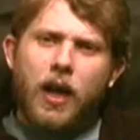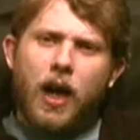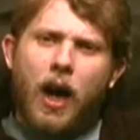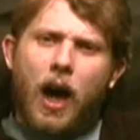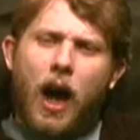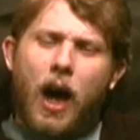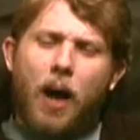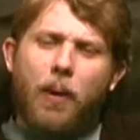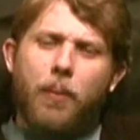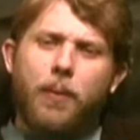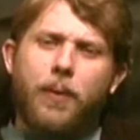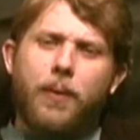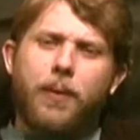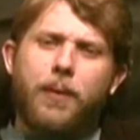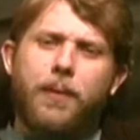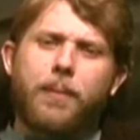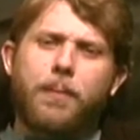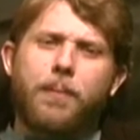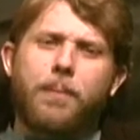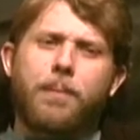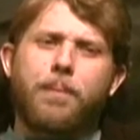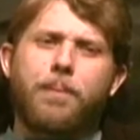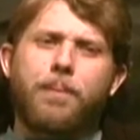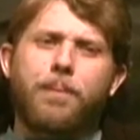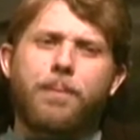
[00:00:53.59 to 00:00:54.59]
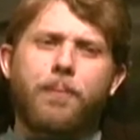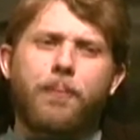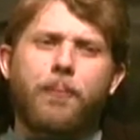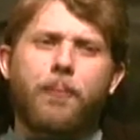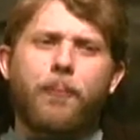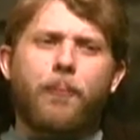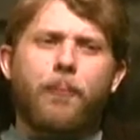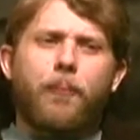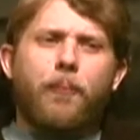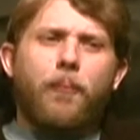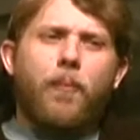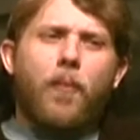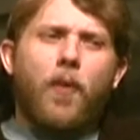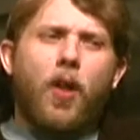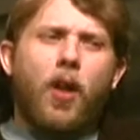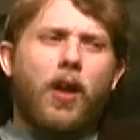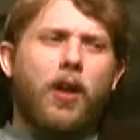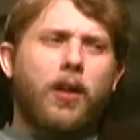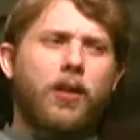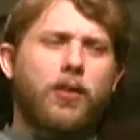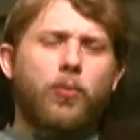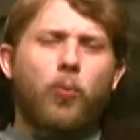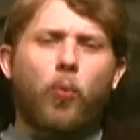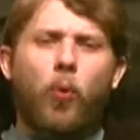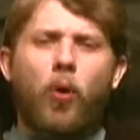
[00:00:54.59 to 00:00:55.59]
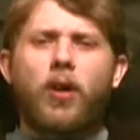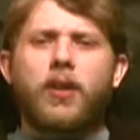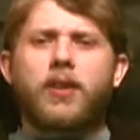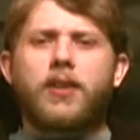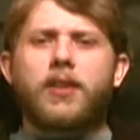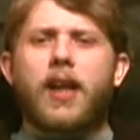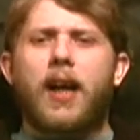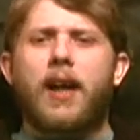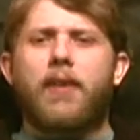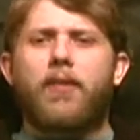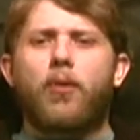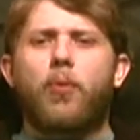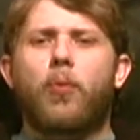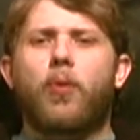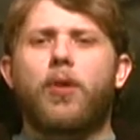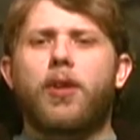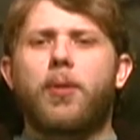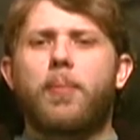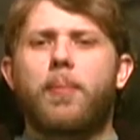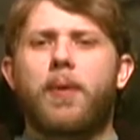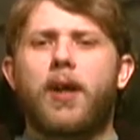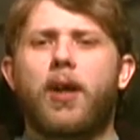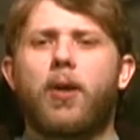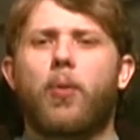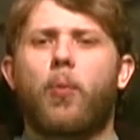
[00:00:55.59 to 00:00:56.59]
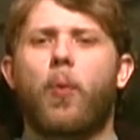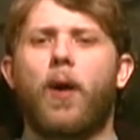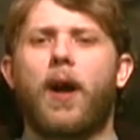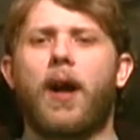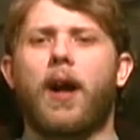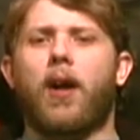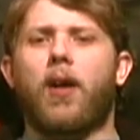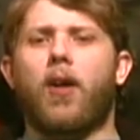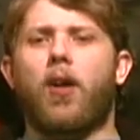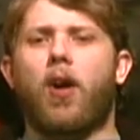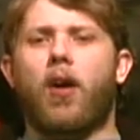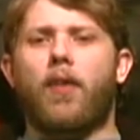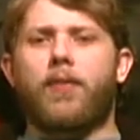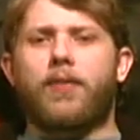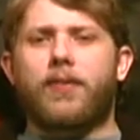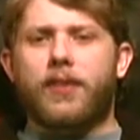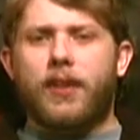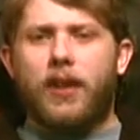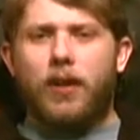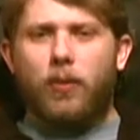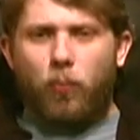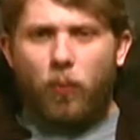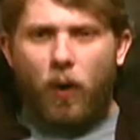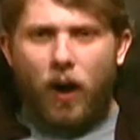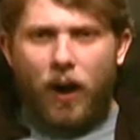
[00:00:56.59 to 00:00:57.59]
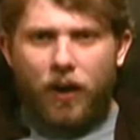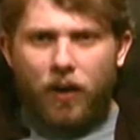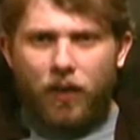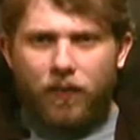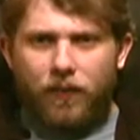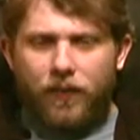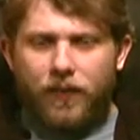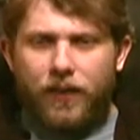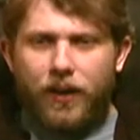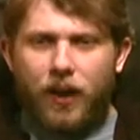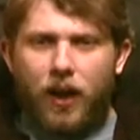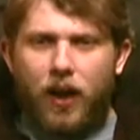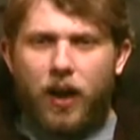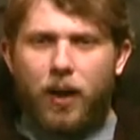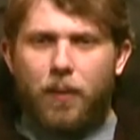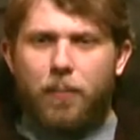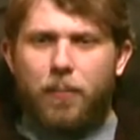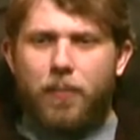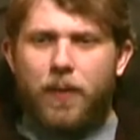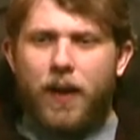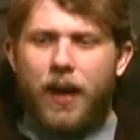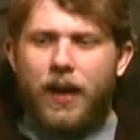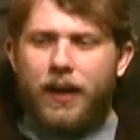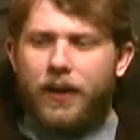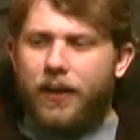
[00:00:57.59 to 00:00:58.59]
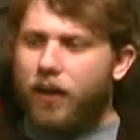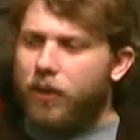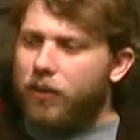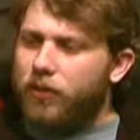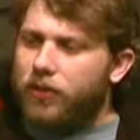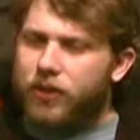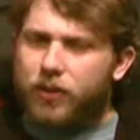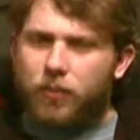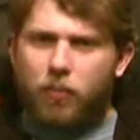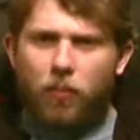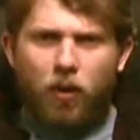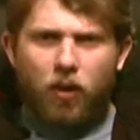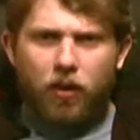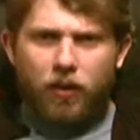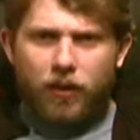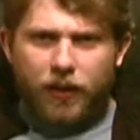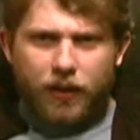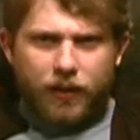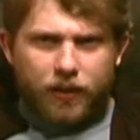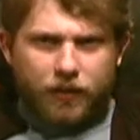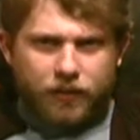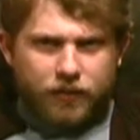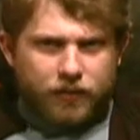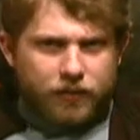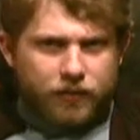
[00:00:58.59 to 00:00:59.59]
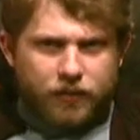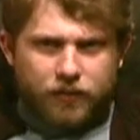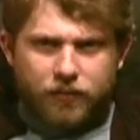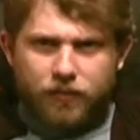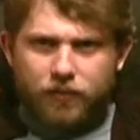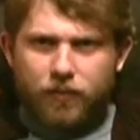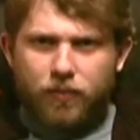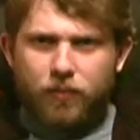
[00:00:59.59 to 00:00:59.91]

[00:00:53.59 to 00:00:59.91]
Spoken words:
I would want everyone to be aware right off the top that Somalia